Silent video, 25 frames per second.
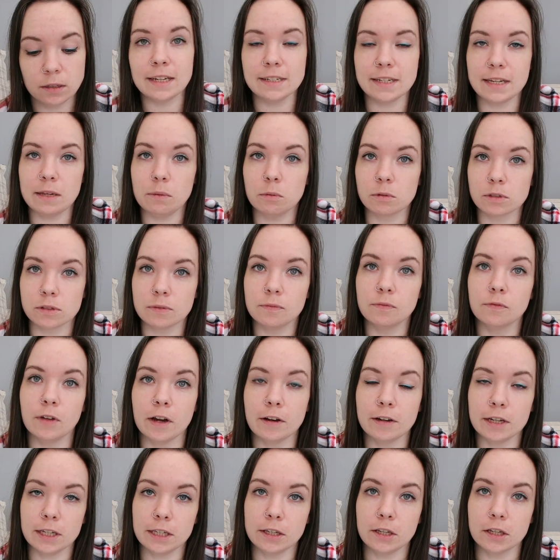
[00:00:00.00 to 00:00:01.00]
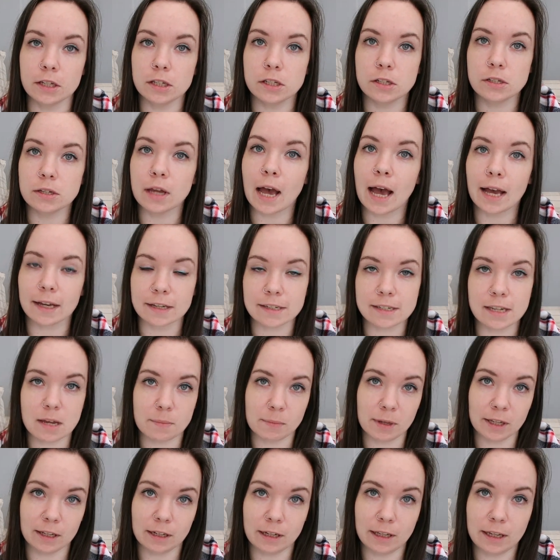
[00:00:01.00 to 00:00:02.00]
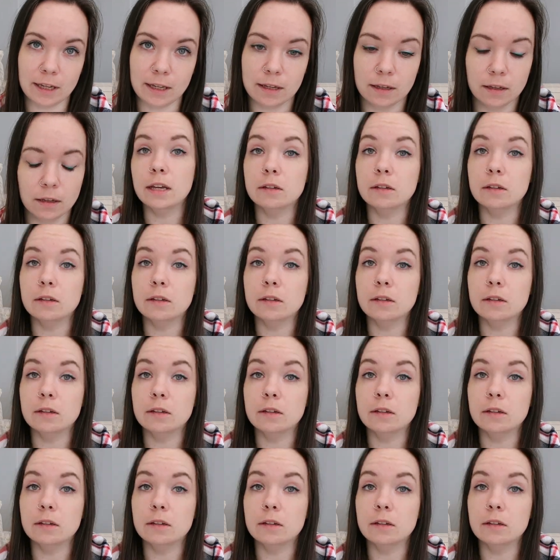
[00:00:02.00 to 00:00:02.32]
and he wasn't very good academically.